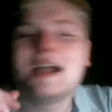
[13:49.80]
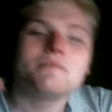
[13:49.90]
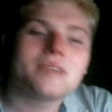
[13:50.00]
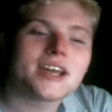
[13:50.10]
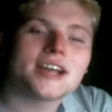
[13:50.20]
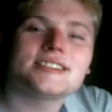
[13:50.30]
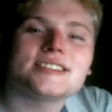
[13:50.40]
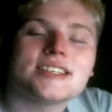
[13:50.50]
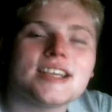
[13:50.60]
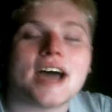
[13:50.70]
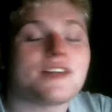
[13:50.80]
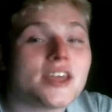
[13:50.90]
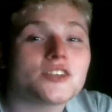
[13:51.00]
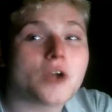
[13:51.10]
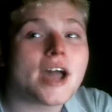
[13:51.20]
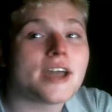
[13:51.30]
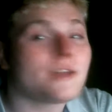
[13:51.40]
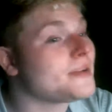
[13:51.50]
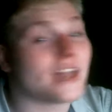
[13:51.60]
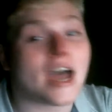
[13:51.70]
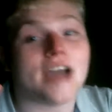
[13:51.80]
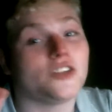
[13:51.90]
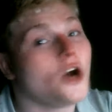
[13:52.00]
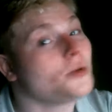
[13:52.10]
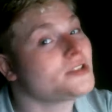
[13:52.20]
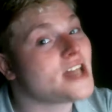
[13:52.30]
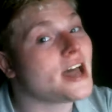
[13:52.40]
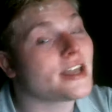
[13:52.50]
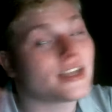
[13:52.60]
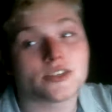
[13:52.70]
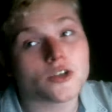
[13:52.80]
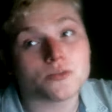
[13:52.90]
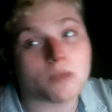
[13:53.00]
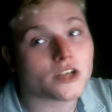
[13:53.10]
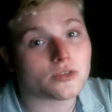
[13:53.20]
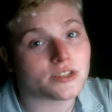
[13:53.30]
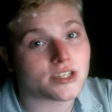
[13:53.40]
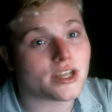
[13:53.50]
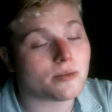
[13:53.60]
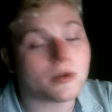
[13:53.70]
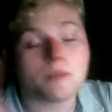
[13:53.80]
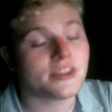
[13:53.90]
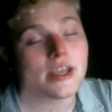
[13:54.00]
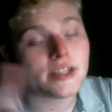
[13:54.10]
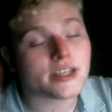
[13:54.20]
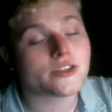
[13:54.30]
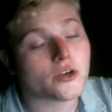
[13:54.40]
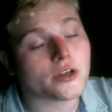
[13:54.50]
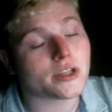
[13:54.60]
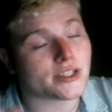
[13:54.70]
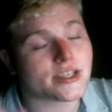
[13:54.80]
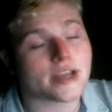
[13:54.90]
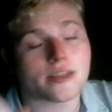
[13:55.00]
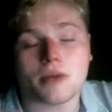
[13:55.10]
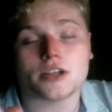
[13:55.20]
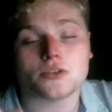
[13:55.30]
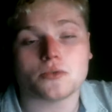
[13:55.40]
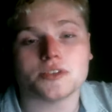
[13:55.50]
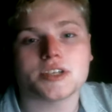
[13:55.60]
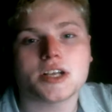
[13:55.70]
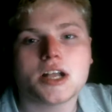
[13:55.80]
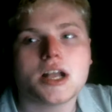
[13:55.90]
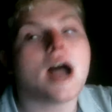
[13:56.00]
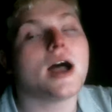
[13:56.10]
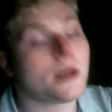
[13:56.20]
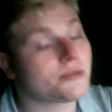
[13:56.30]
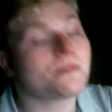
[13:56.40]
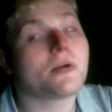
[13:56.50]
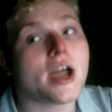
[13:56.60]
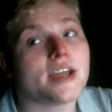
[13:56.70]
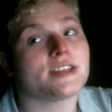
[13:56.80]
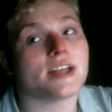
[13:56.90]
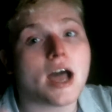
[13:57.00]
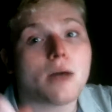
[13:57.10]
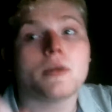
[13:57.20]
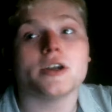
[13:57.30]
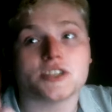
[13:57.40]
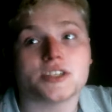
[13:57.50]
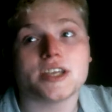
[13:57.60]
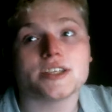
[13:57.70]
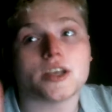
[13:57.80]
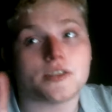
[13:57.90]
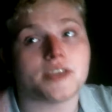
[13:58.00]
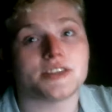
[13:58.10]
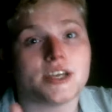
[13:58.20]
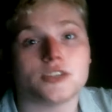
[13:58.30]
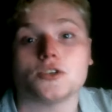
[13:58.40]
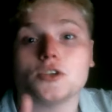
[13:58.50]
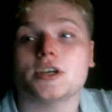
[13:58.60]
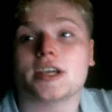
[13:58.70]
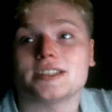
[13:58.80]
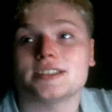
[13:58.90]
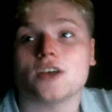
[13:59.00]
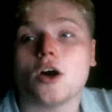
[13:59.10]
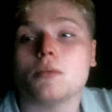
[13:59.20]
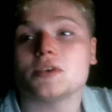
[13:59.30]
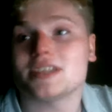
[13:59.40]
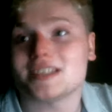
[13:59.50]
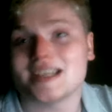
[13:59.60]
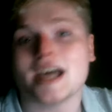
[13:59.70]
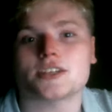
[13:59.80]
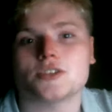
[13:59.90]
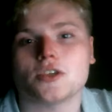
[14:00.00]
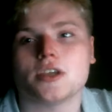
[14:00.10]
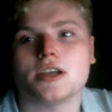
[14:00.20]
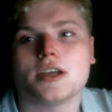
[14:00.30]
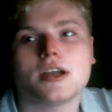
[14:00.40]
Because, yeah, they tried, but I know it's not because those modules in there. But they did good inside modules. I'm surprised at how much detail they did to look almost exact to the